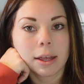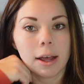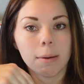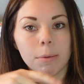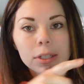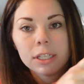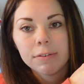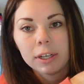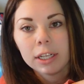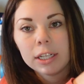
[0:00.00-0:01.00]
um, I'll see
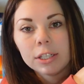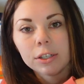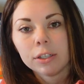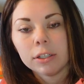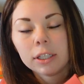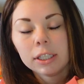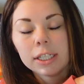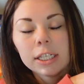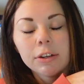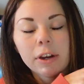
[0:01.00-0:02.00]
if I can insert the
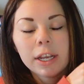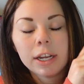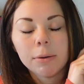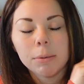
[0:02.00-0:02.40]
listing right here,